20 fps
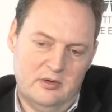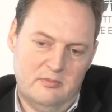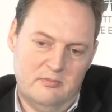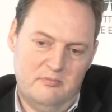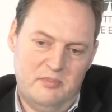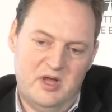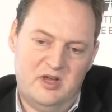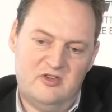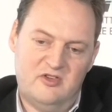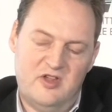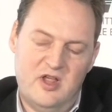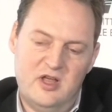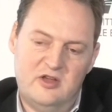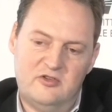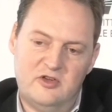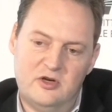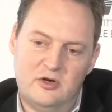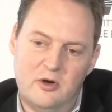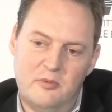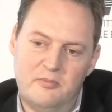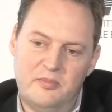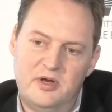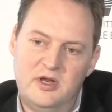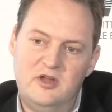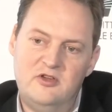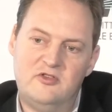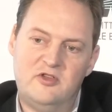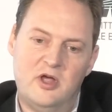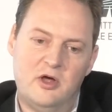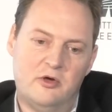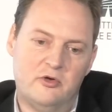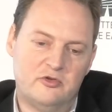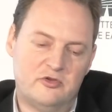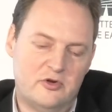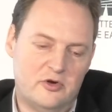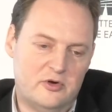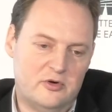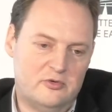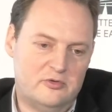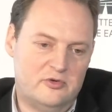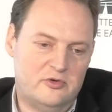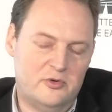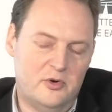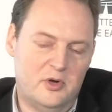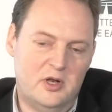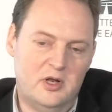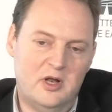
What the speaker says: big stakes in companies. They also do a